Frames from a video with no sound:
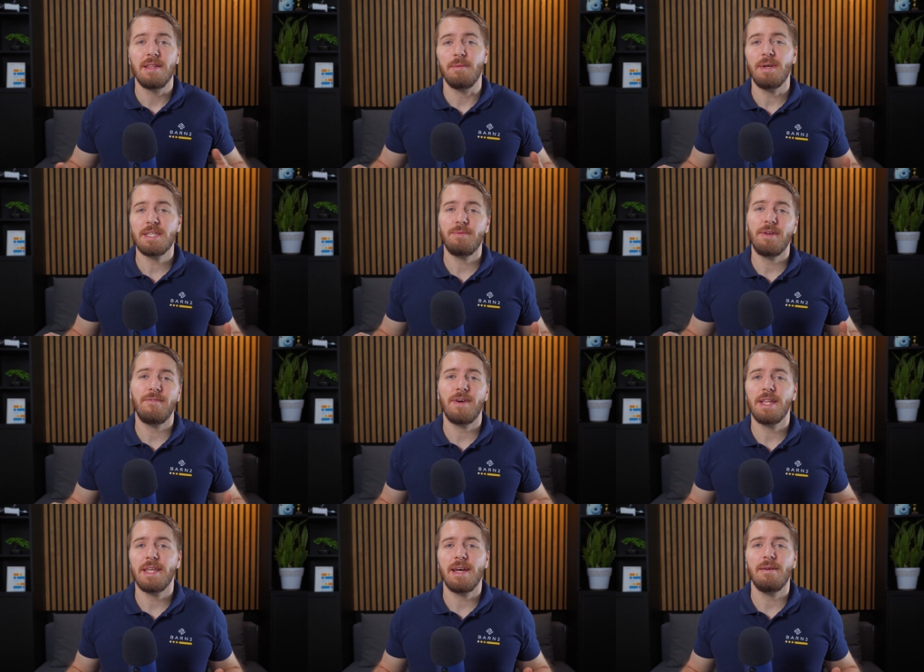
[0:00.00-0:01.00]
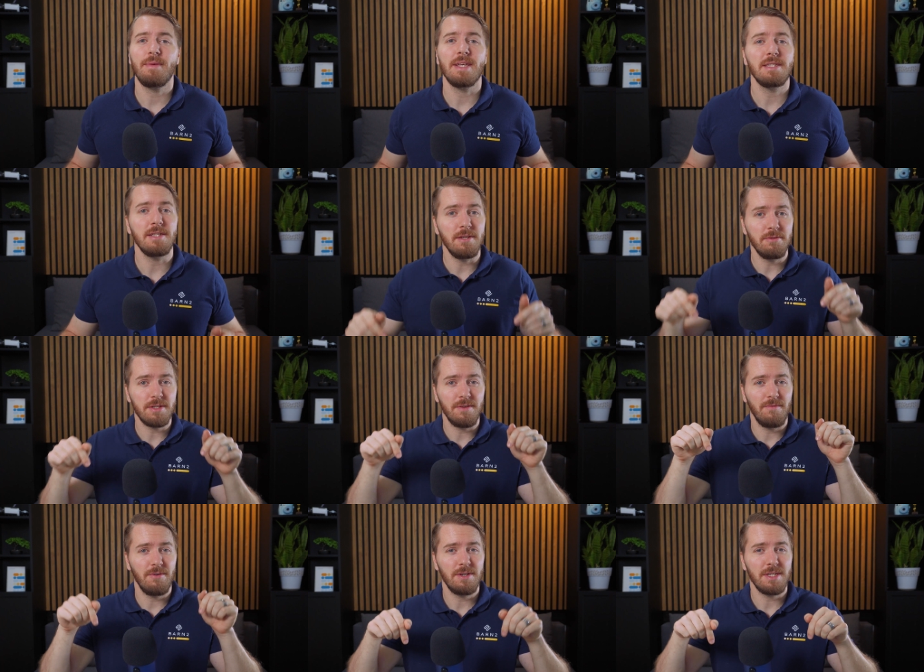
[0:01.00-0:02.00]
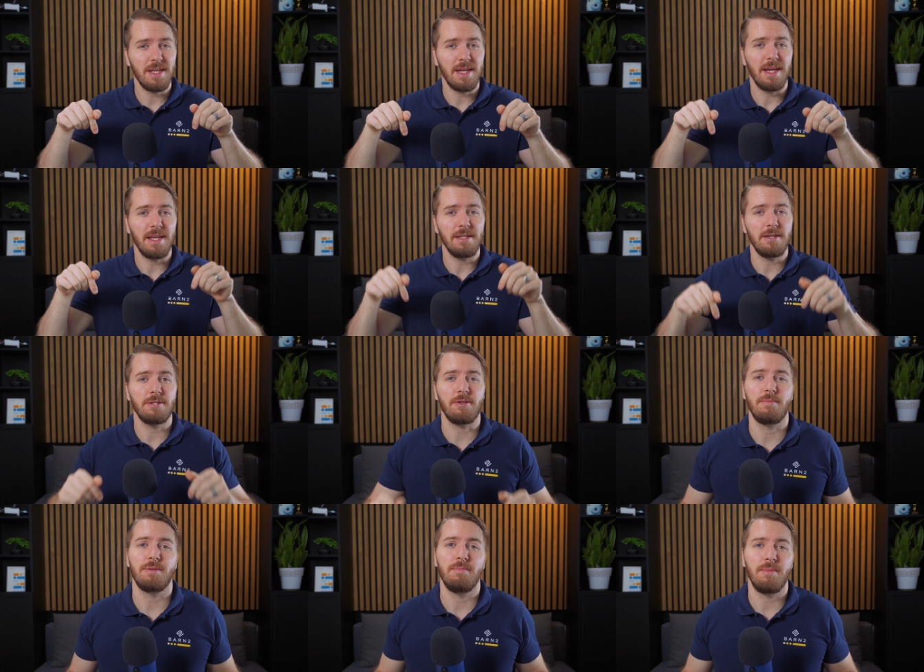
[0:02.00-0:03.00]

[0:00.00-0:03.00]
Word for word: The best way to find the app is to use the first link in the description